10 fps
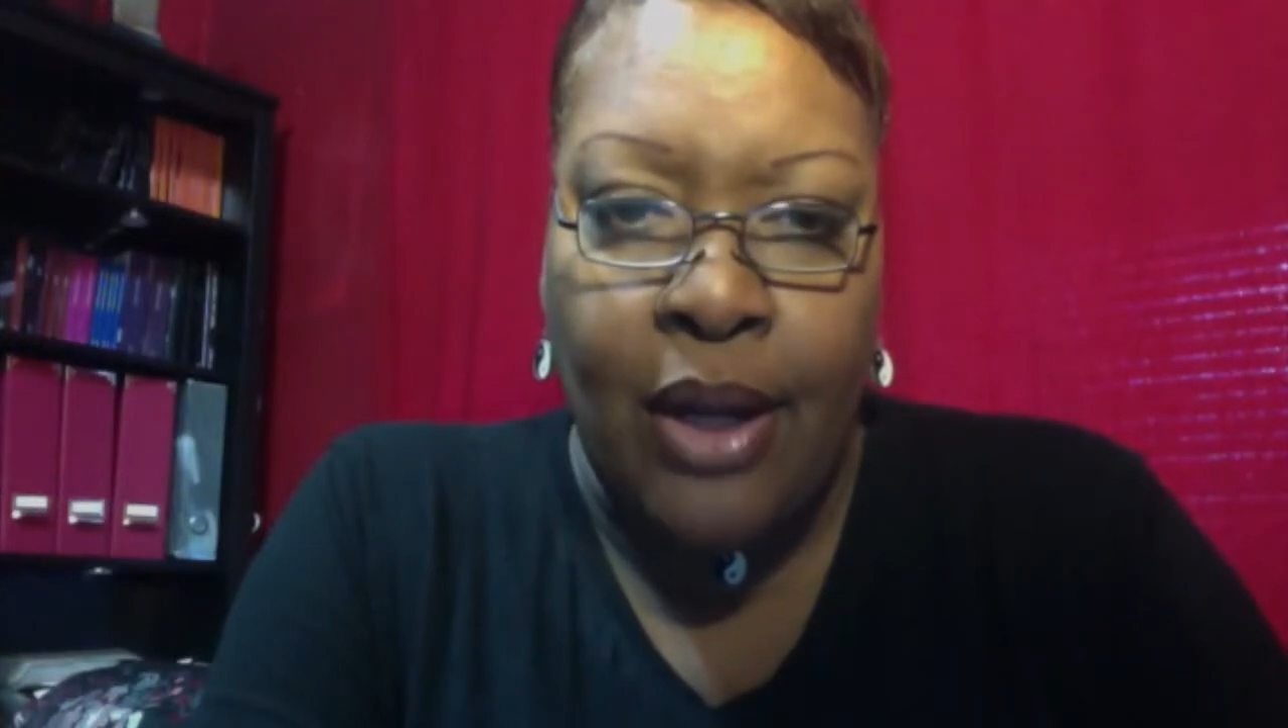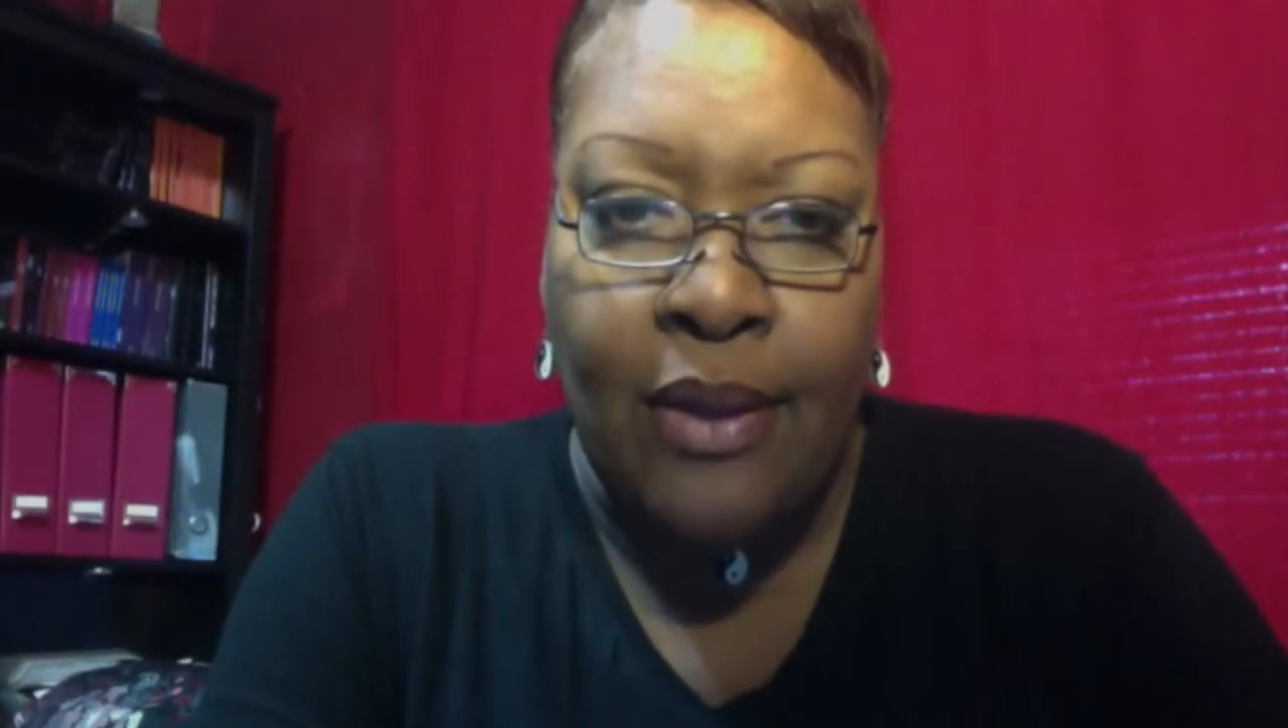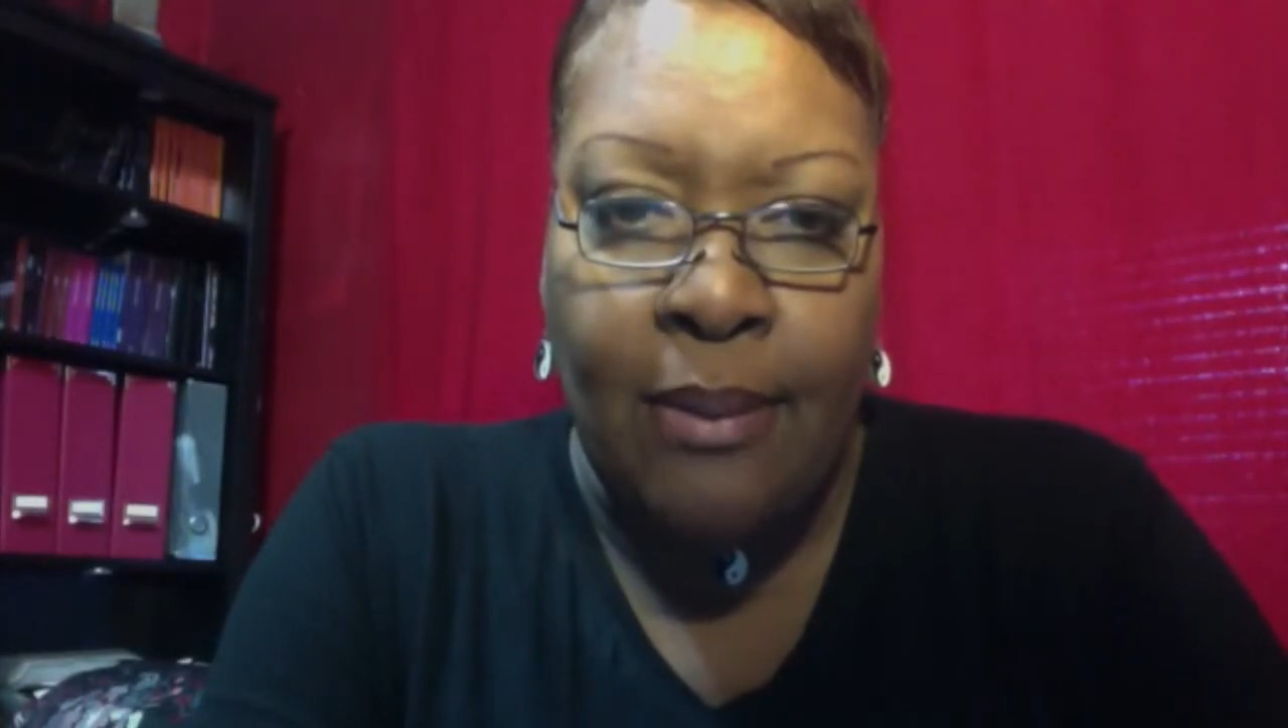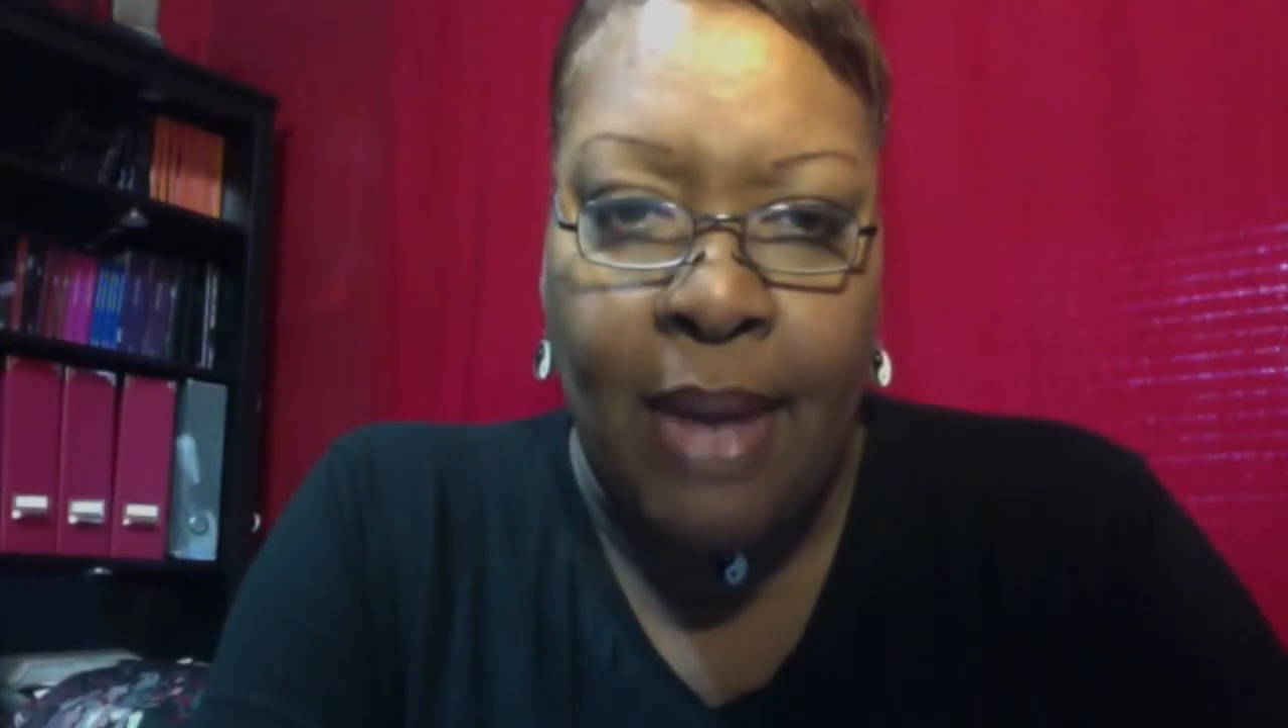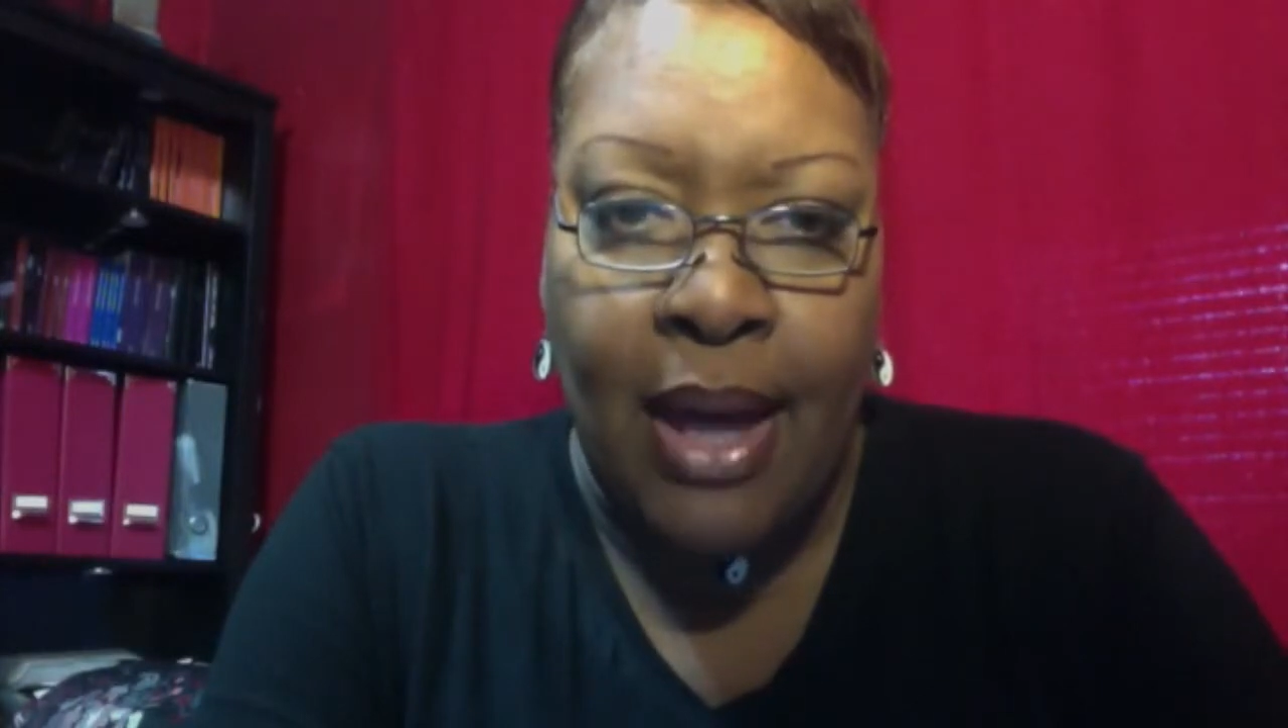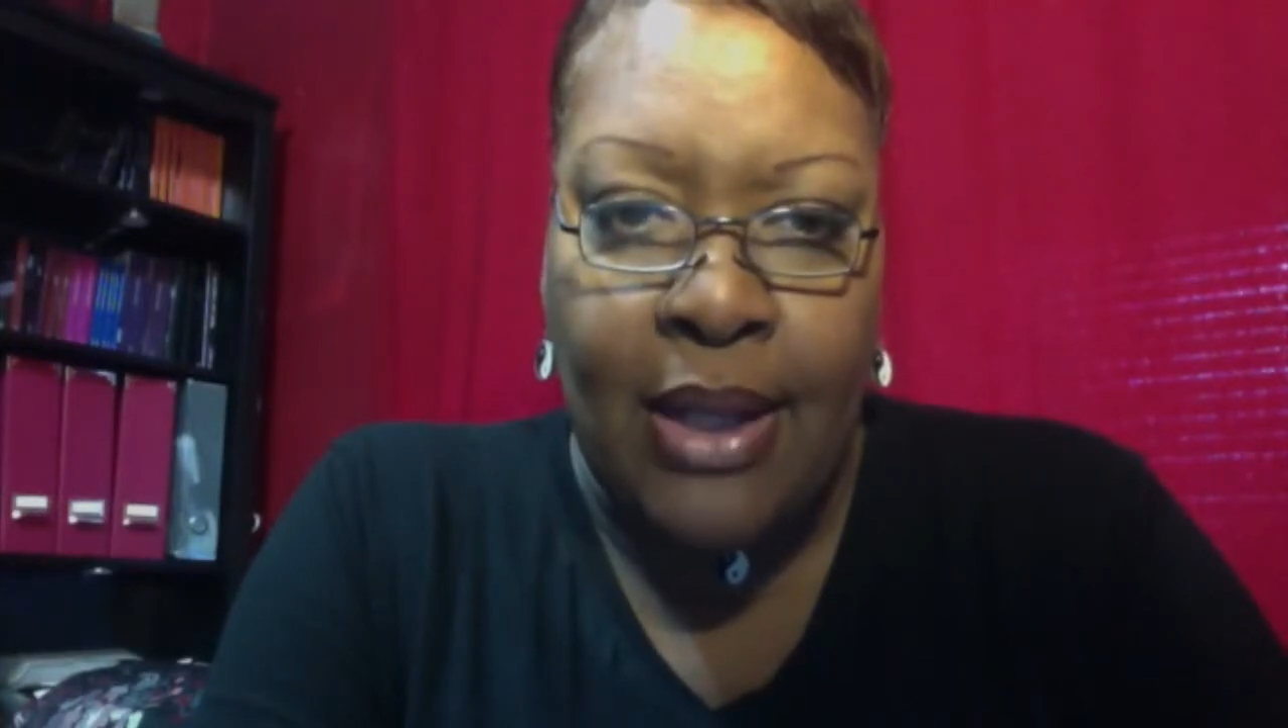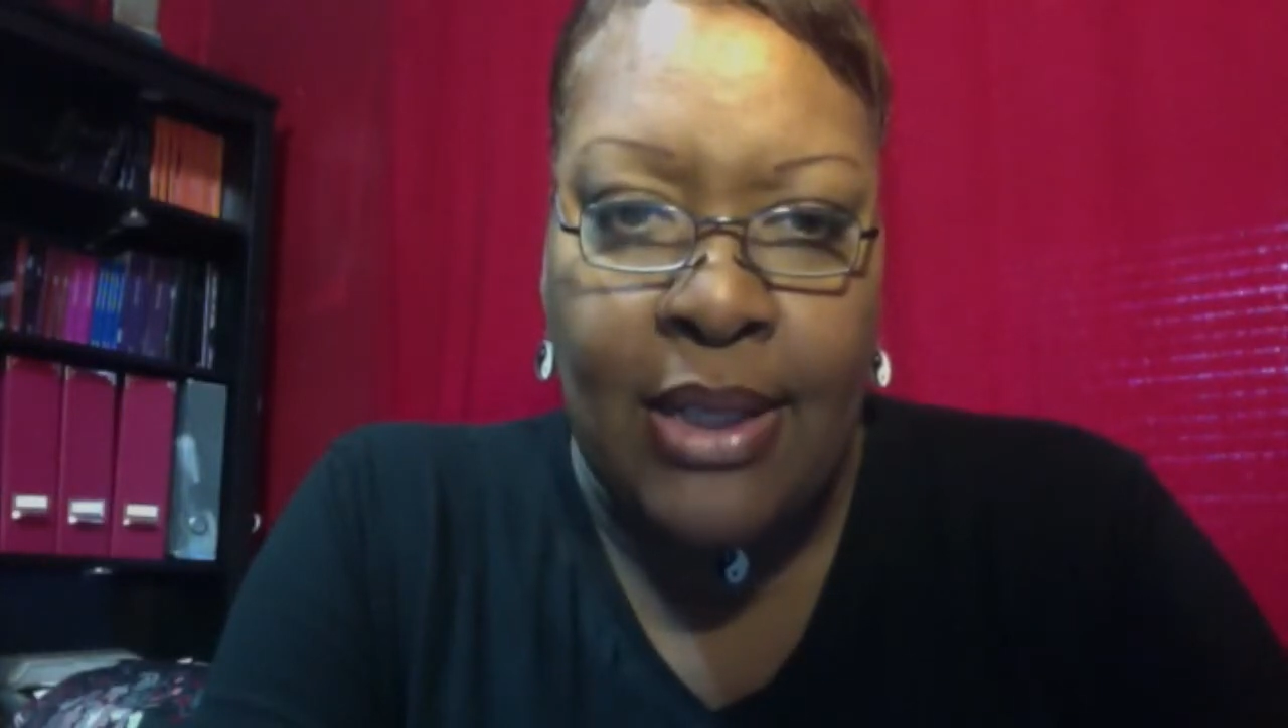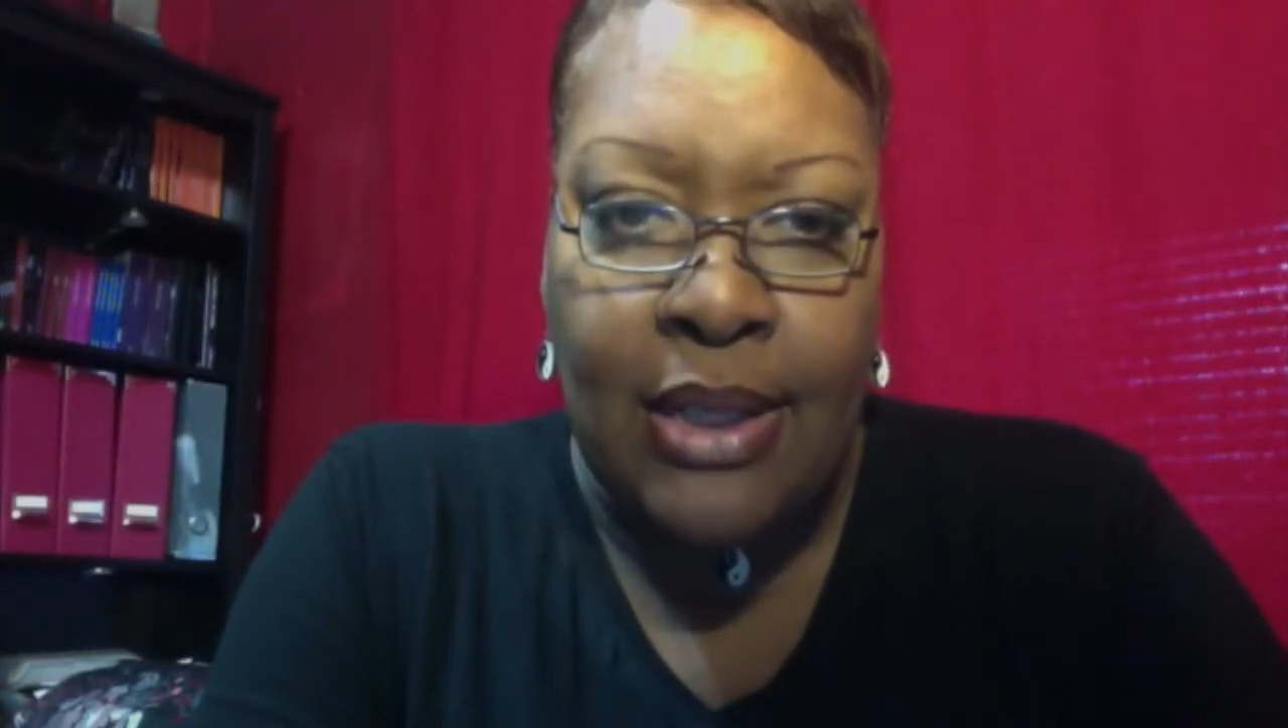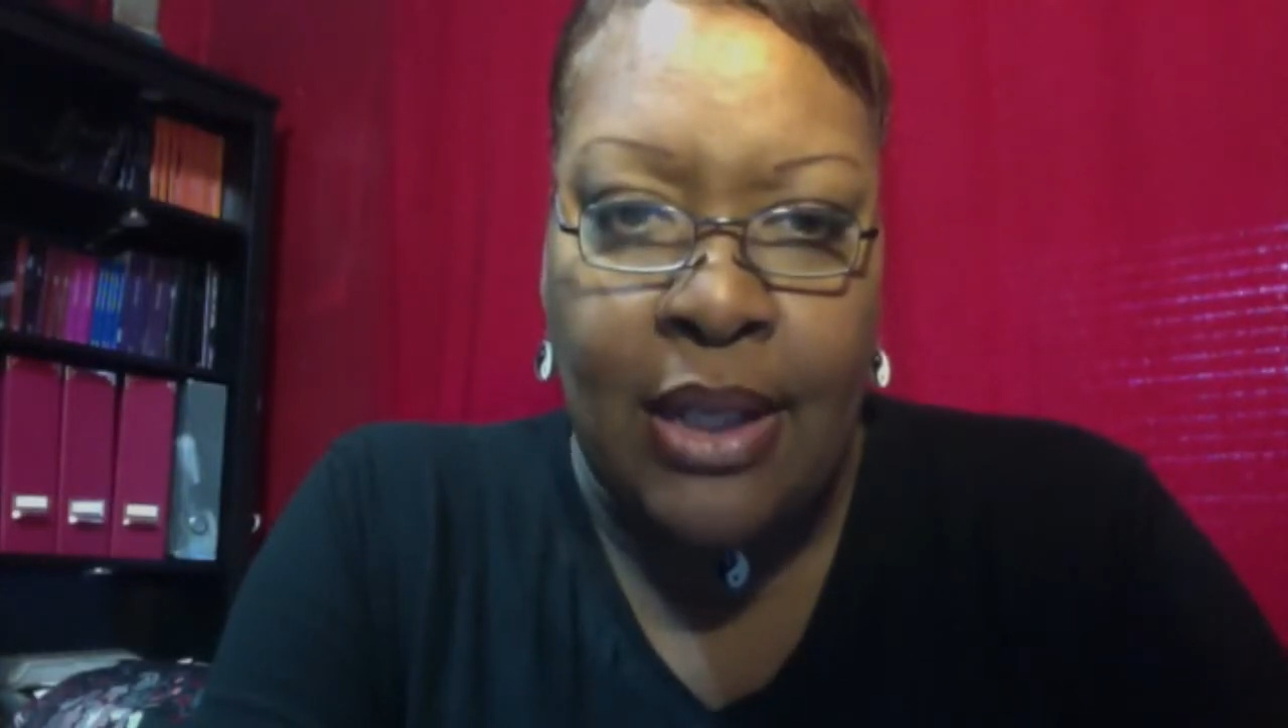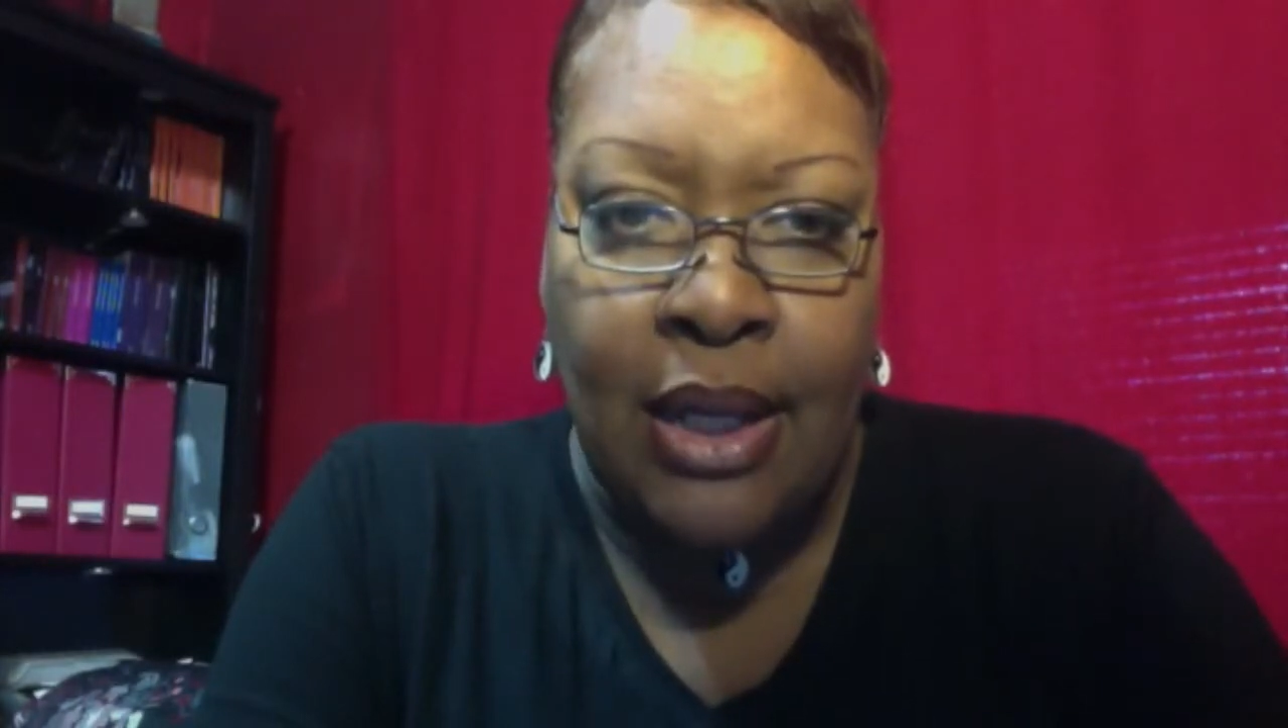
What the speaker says: than Max.